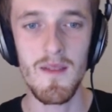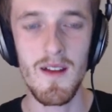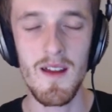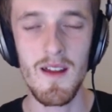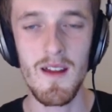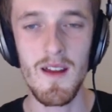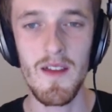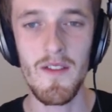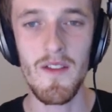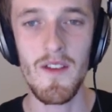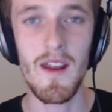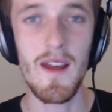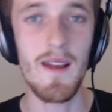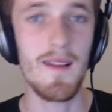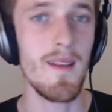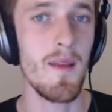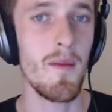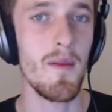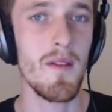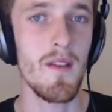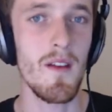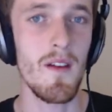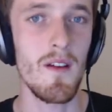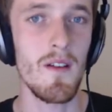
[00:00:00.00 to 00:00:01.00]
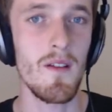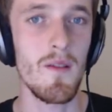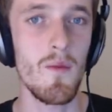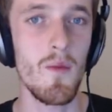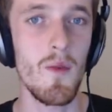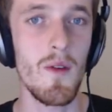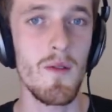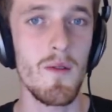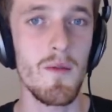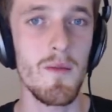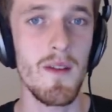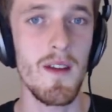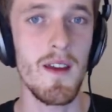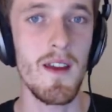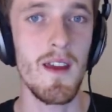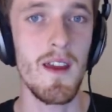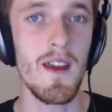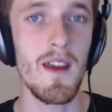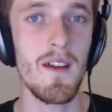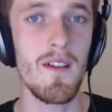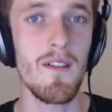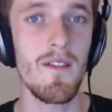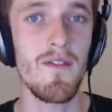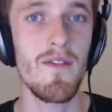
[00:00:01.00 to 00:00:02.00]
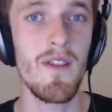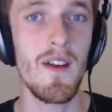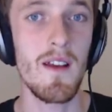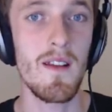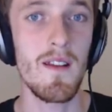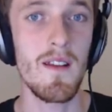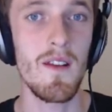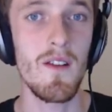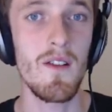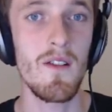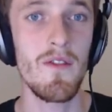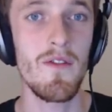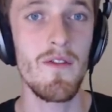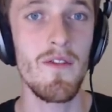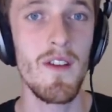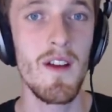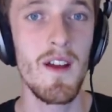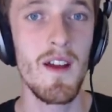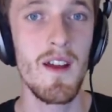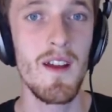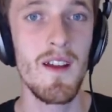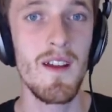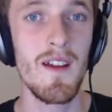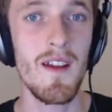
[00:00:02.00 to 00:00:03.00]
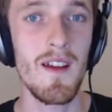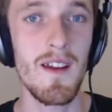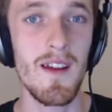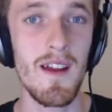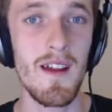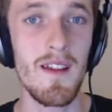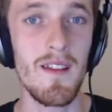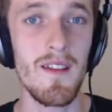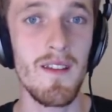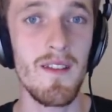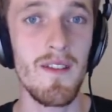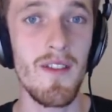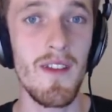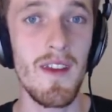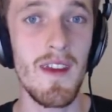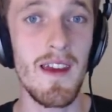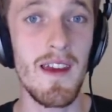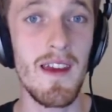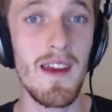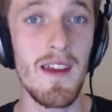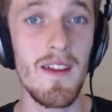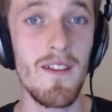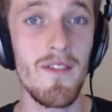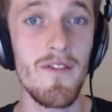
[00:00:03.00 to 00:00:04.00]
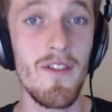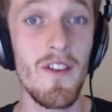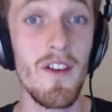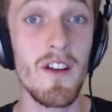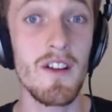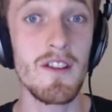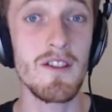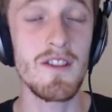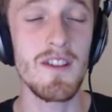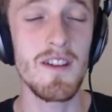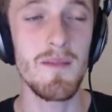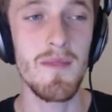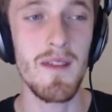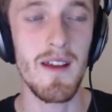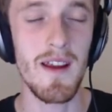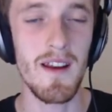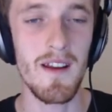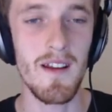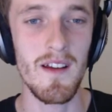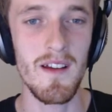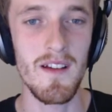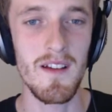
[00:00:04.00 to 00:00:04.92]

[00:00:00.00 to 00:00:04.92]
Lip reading: In the next episode, we will be facing off against the first gym leader.